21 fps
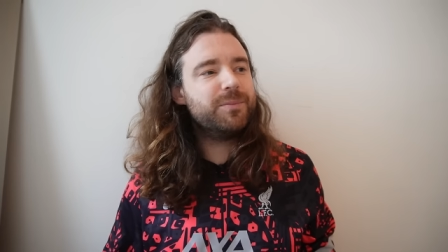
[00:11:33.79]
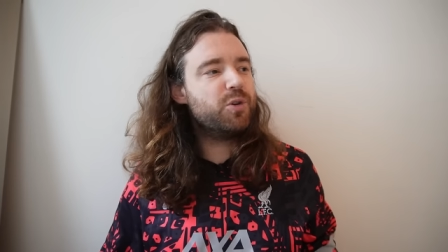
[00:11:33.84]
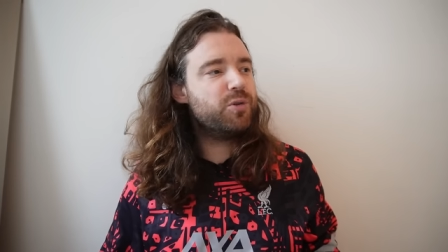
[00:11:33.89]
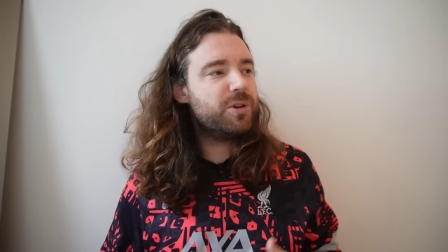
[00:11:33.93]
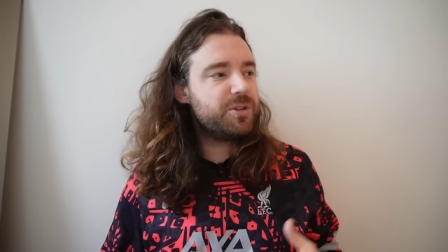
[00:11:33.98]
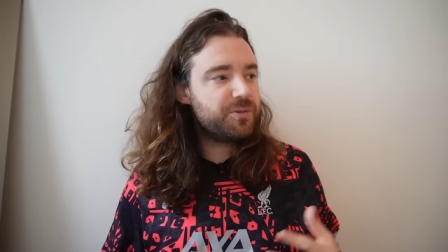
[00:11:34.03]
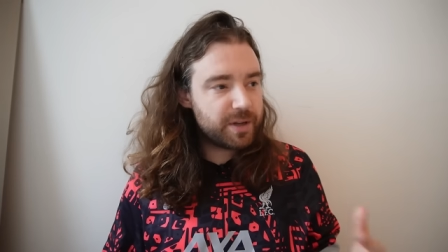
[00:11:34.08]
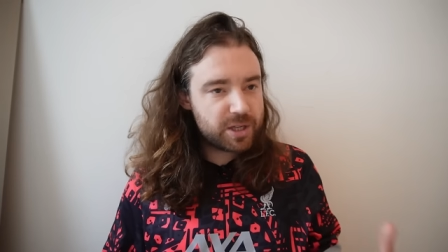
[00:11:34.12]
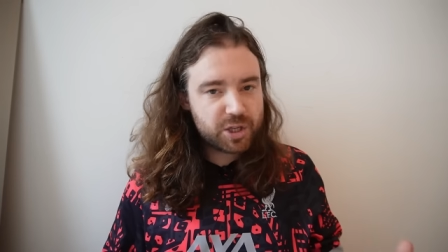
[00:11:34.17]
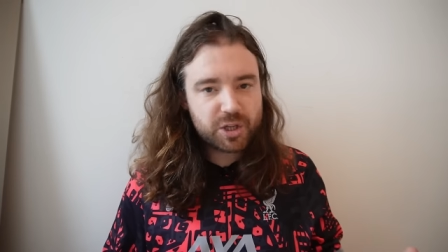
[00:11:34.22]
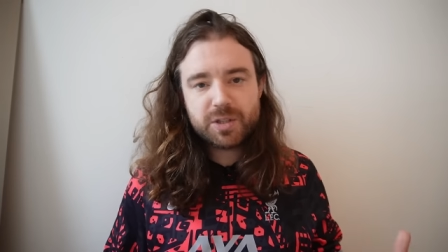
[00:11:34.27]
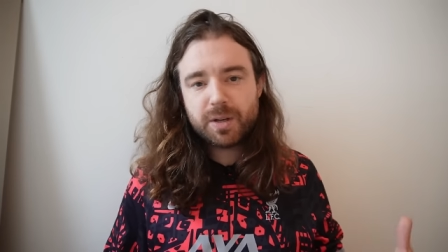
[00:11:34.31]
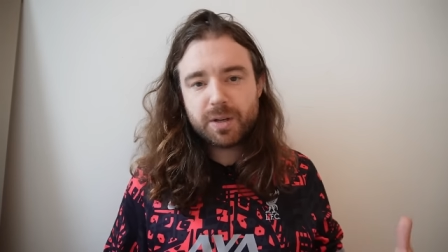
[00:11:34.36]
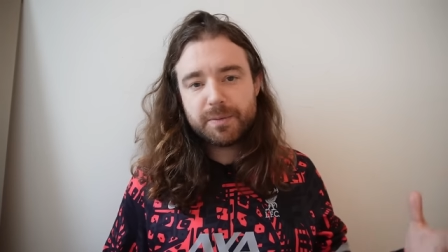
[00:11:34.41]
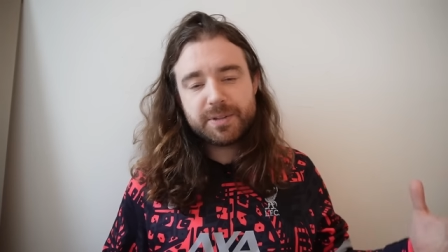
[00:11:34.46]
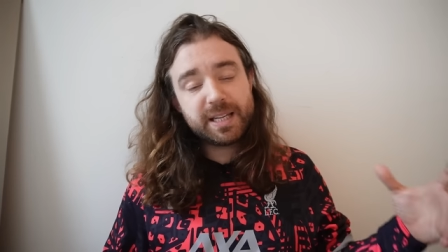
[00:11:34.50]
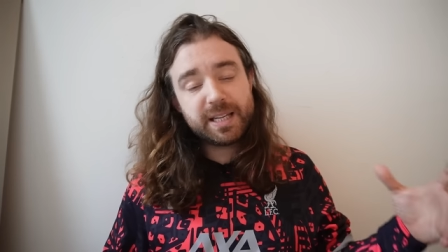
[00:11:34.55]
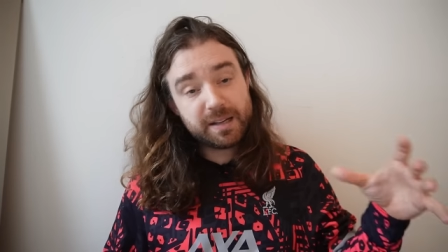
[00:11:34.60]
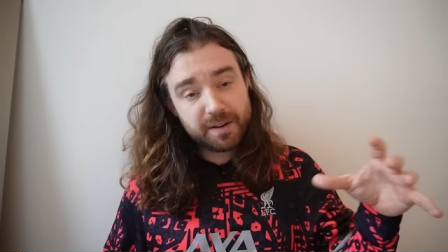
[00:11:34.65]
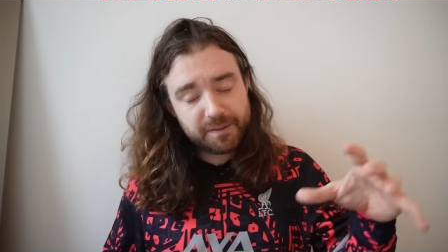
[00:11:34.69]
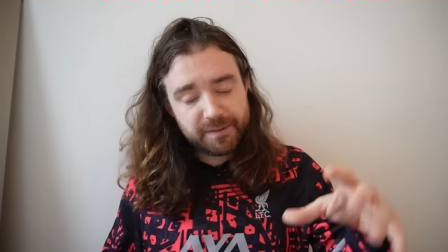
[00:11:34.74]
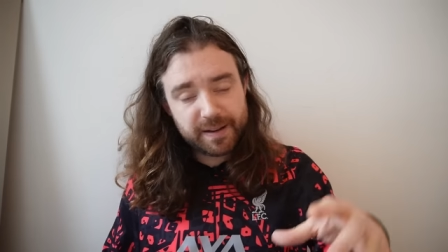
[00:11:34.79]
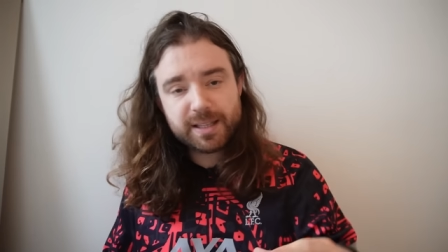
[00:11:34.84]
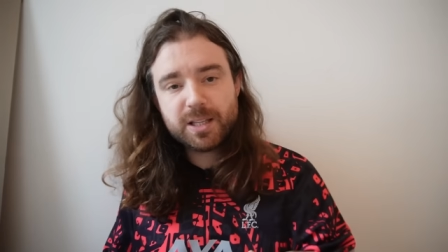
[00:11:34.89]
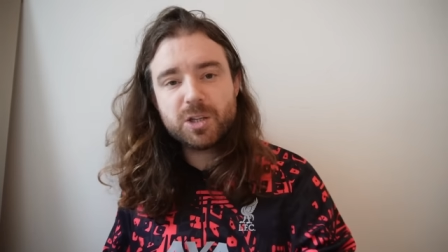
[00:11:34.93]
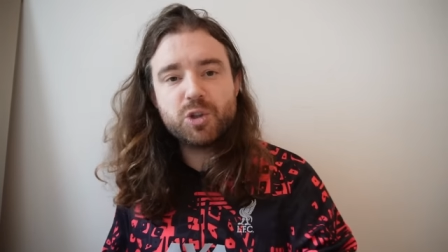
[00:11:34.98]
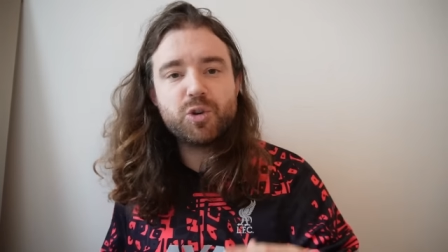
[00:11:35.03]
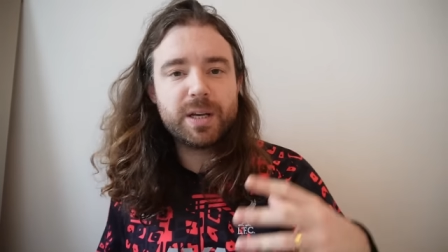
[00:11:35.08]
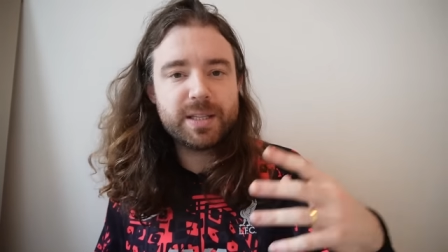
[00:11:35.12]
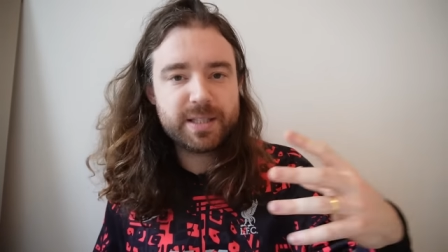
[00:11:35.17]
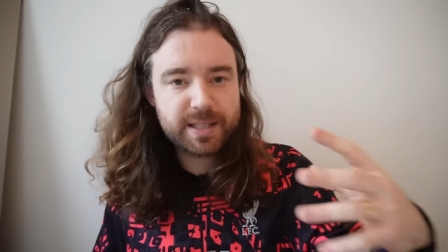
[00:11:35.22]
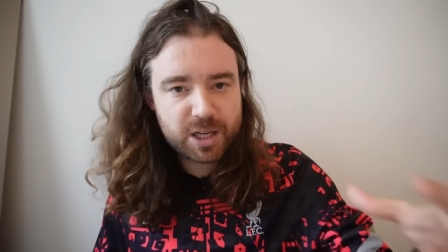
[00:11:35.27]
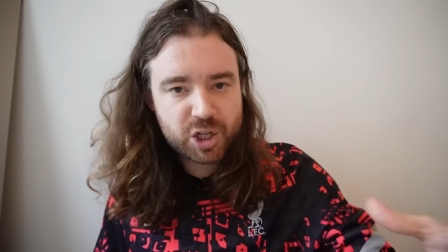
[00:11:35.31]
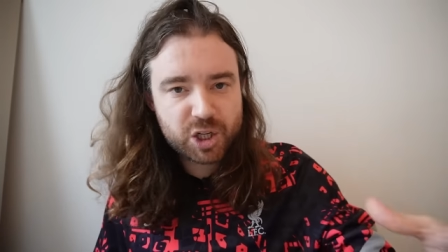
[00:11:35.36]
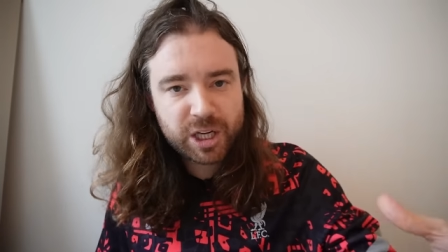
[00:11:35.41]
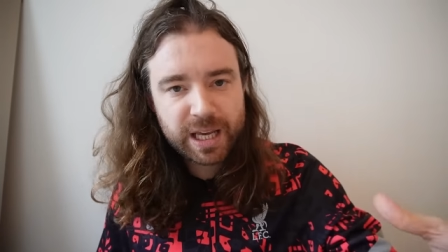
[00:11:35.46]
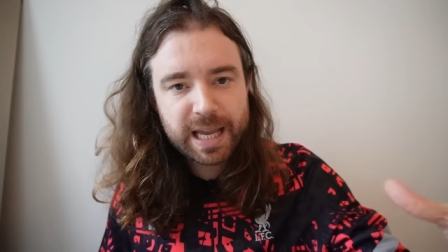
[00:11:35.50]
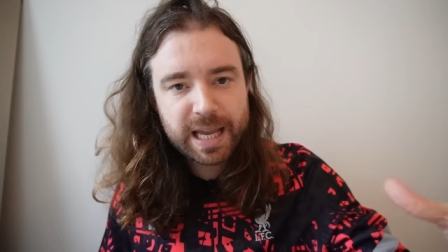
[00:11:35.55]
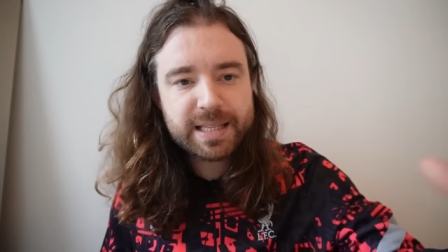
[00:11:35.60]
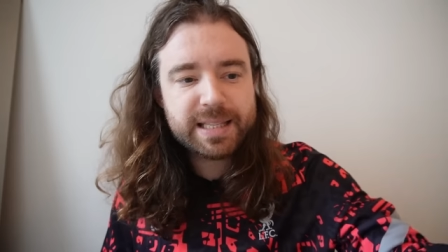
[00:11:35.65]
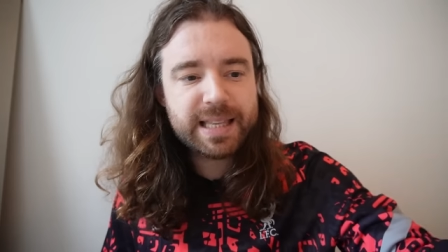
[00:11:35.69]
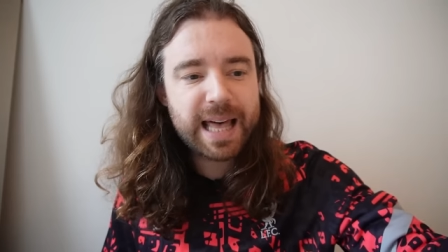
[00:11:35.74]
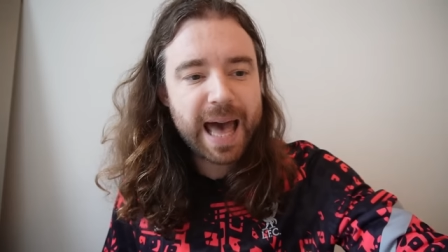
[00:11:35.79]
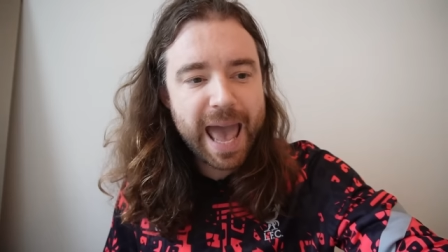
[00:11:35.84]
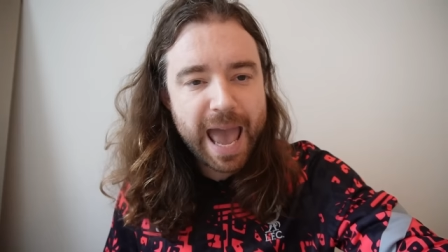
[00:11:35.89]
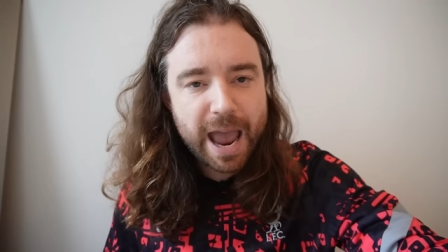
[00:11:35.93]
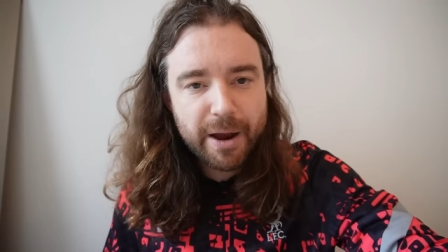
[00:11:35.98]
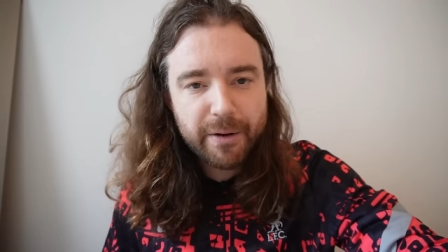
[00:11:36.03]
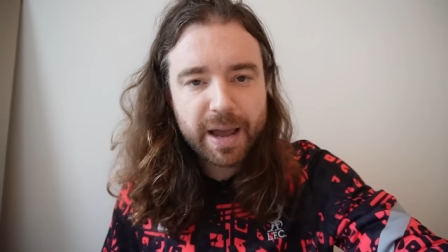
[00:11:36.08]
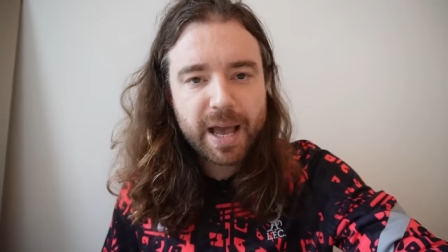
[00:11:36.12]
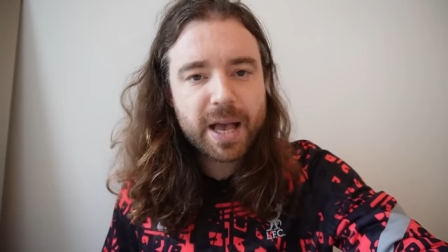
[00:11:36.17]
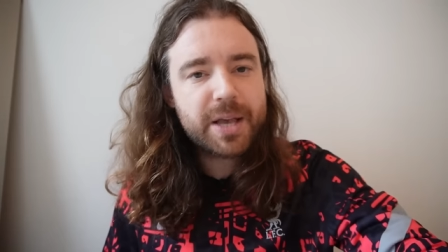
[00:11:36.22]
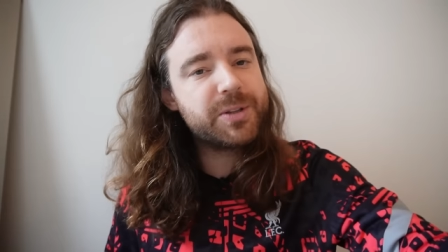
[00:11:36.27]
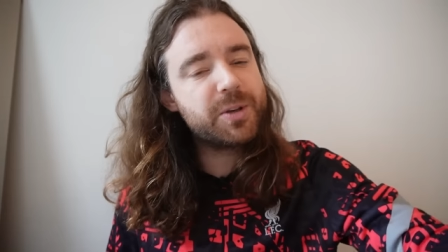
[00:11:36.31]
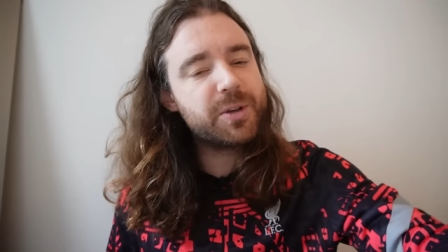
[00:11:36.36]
Chris Richards, obviously a defender transitioning into that area,